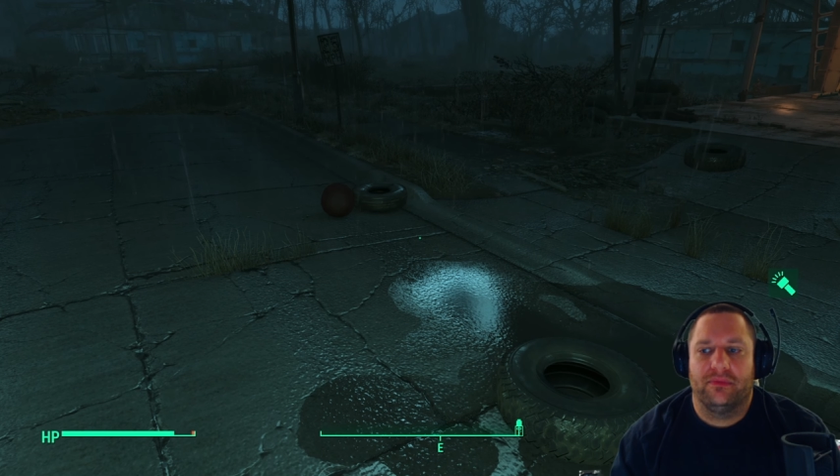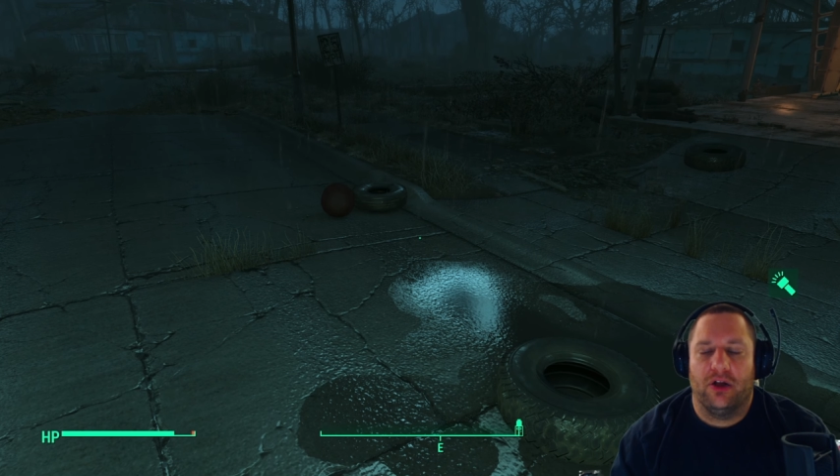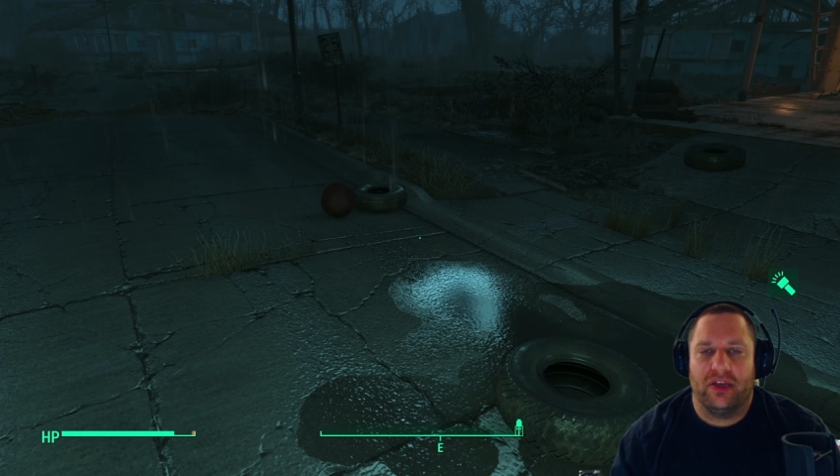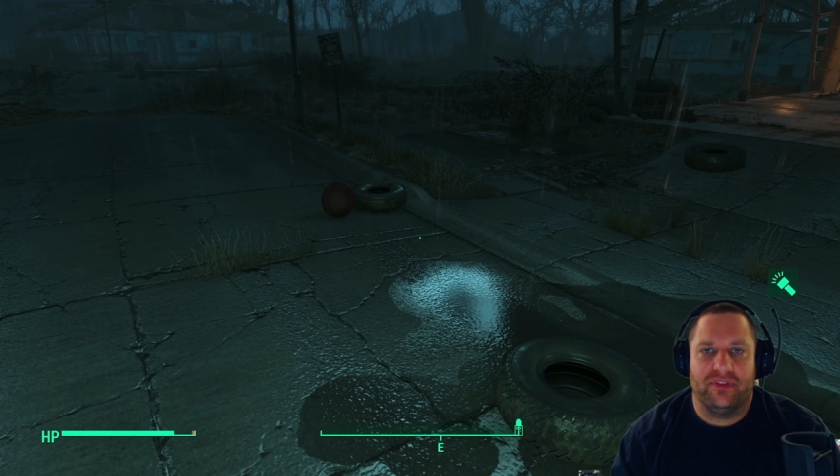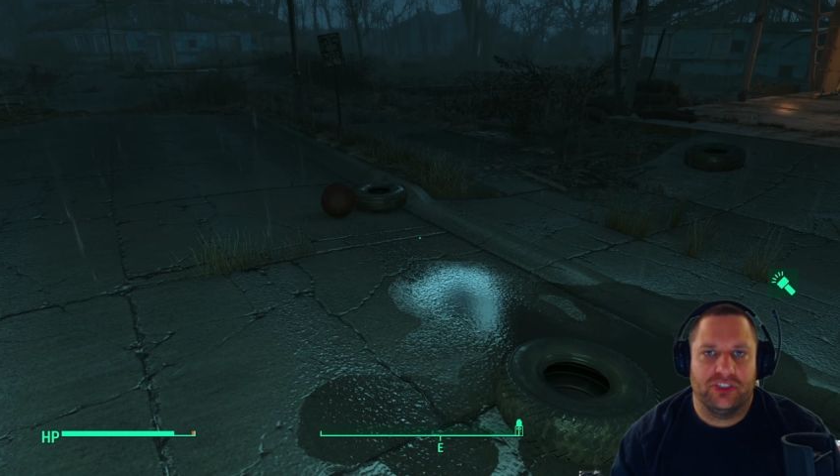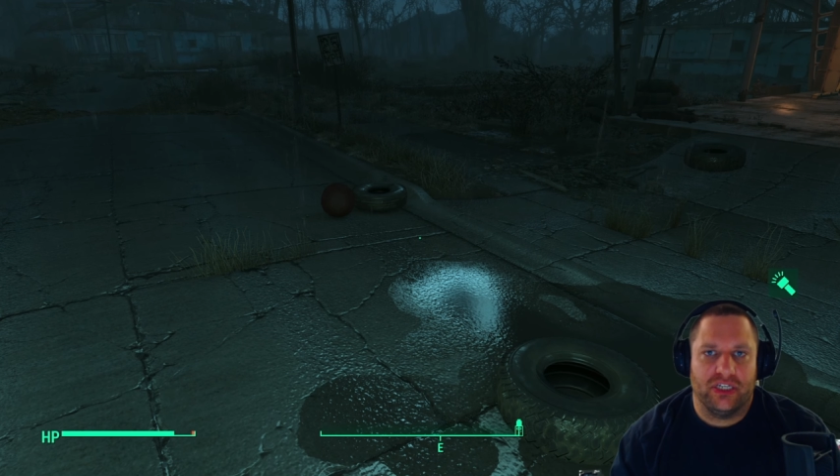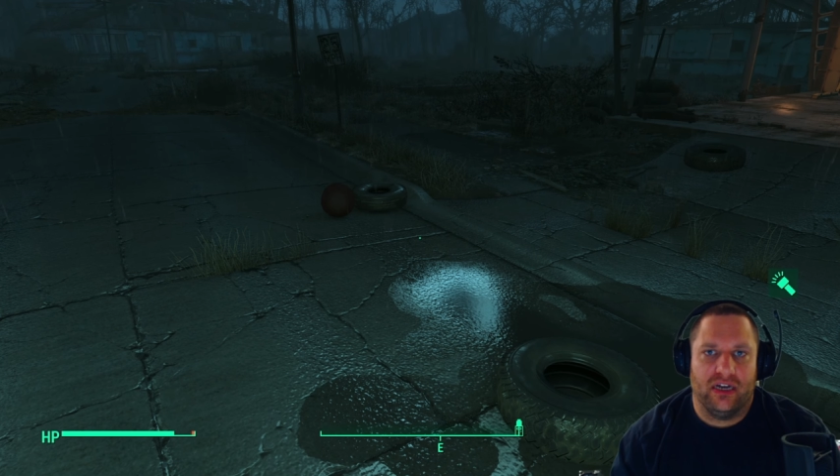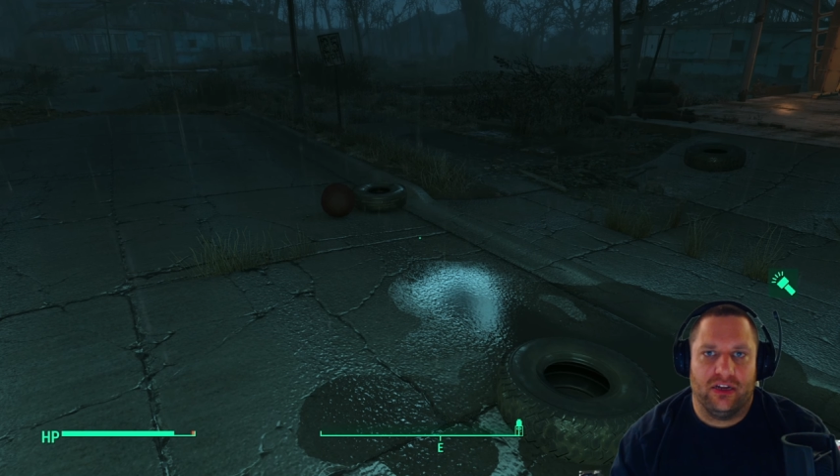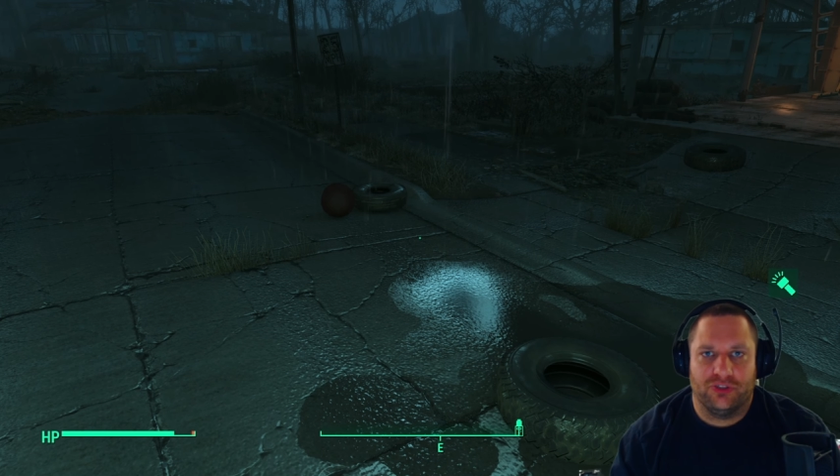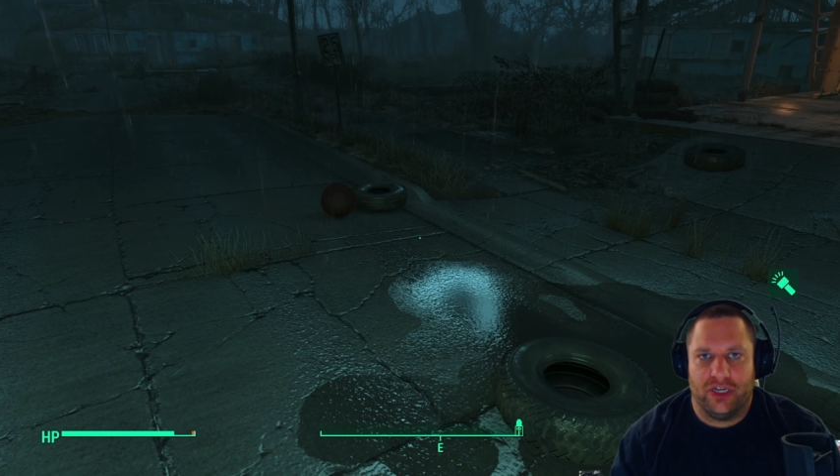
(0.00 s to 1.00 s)
I'll give it a
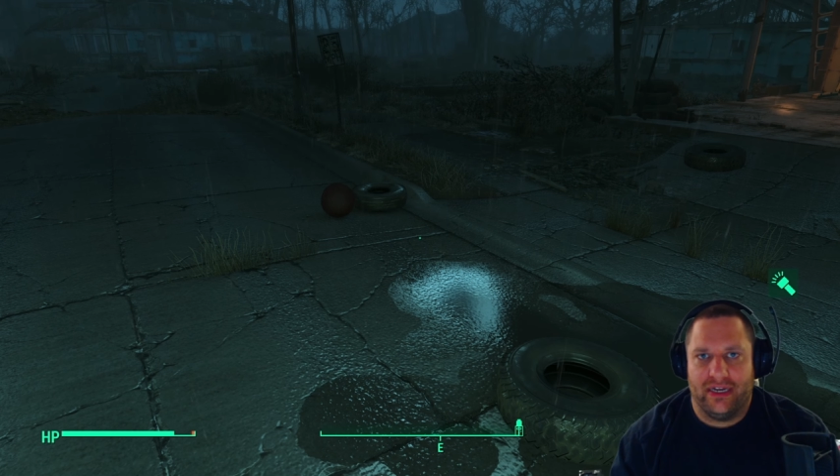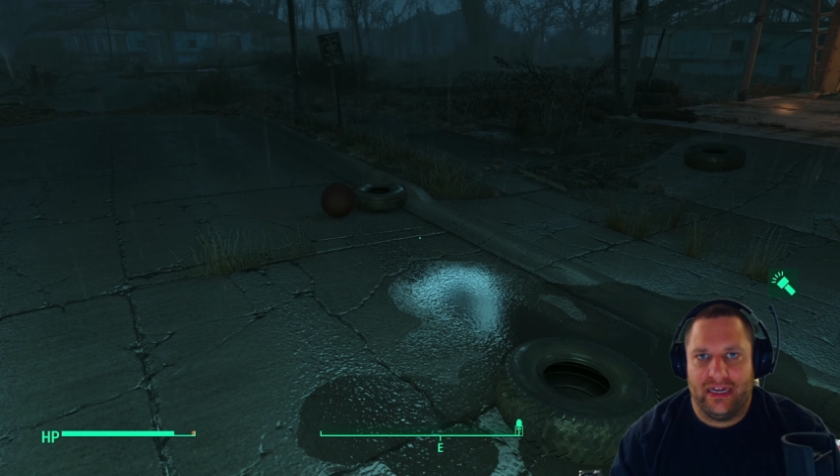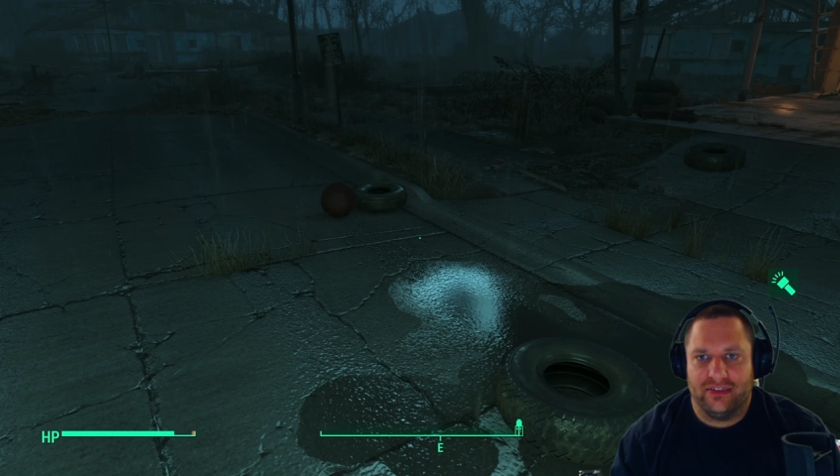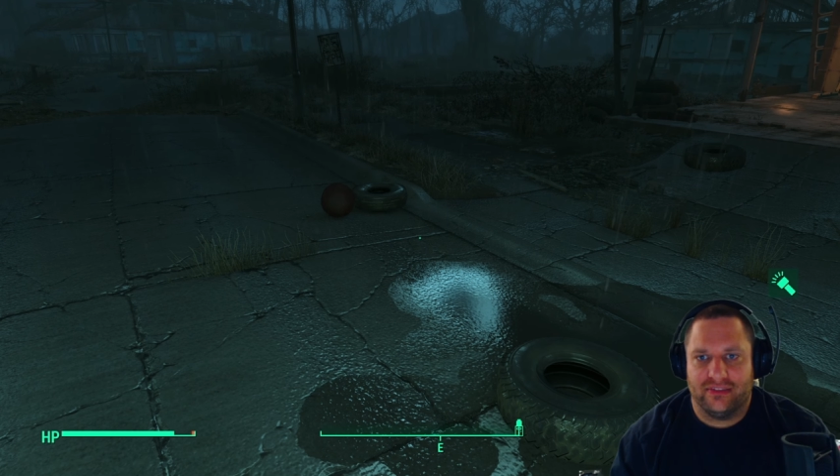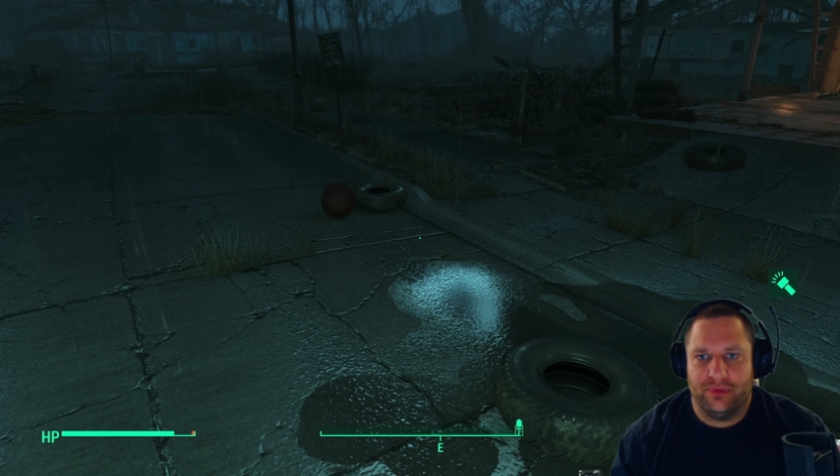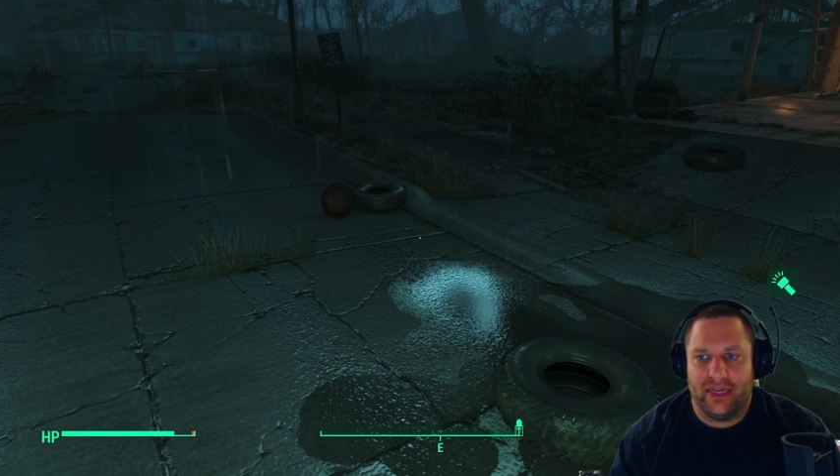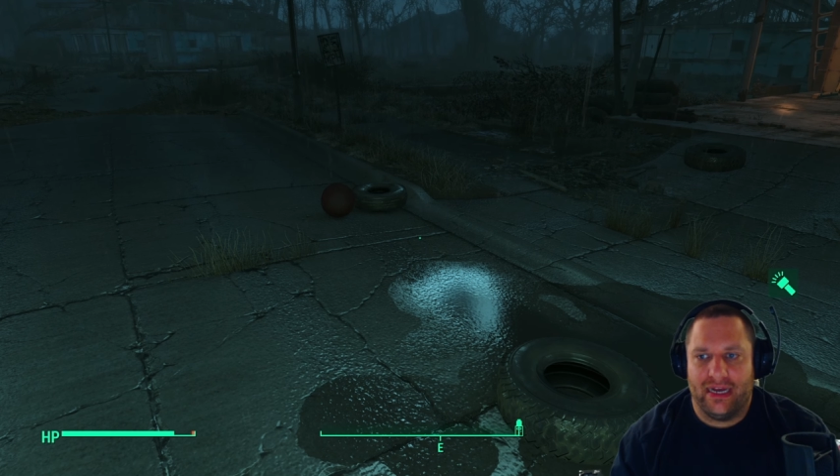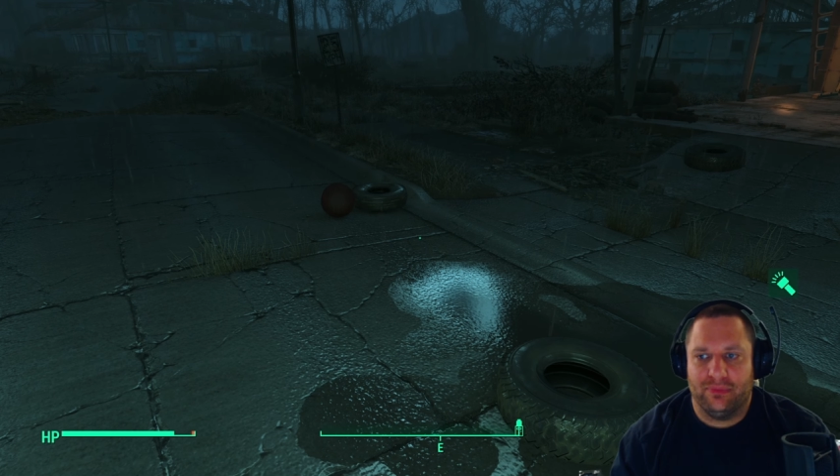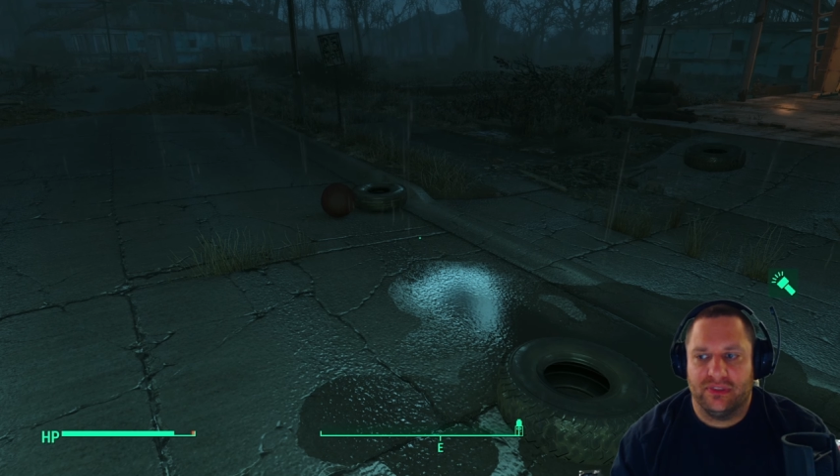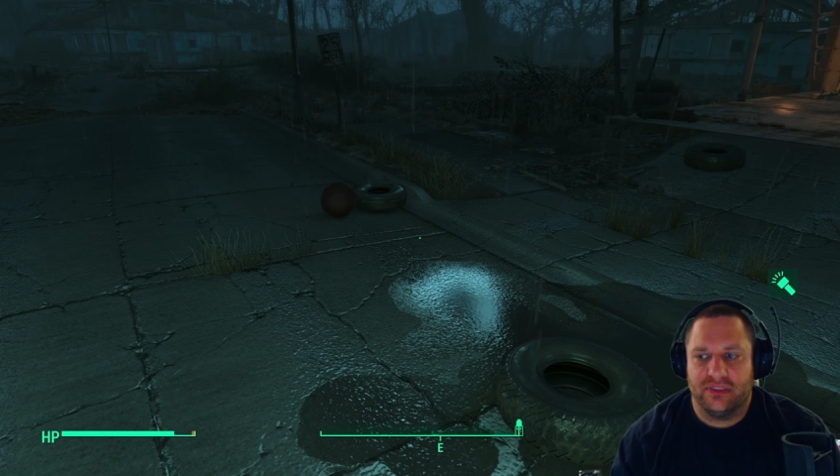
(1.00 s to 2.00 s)
shot. I'll try it out, see what
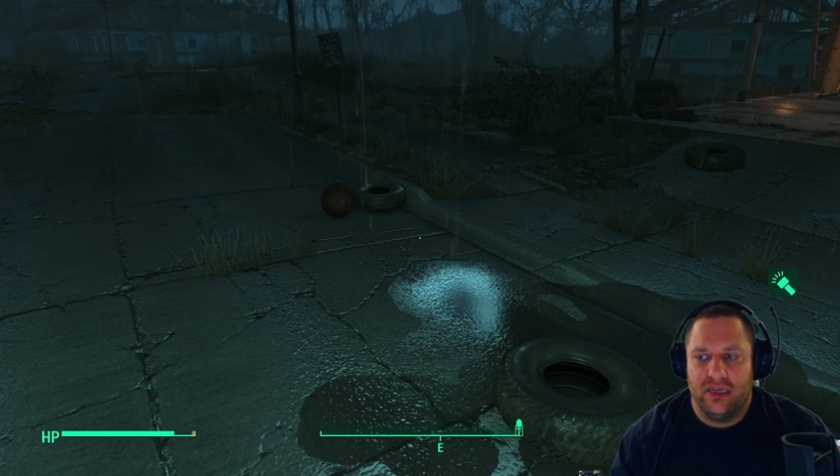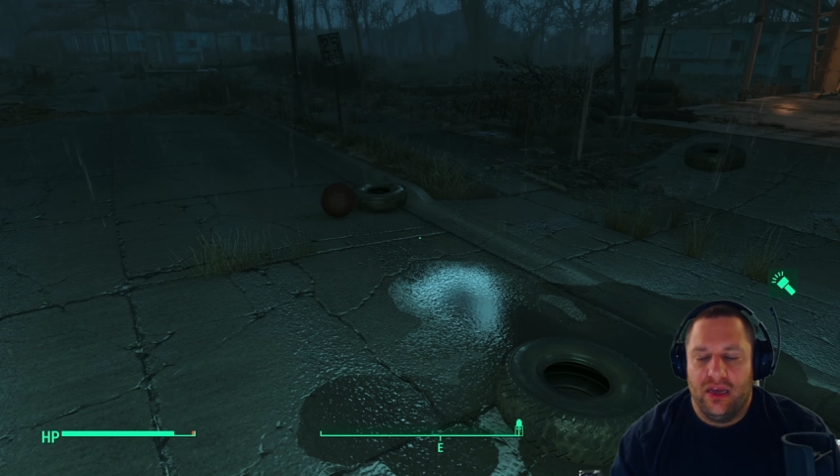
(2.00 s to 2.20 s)
happens.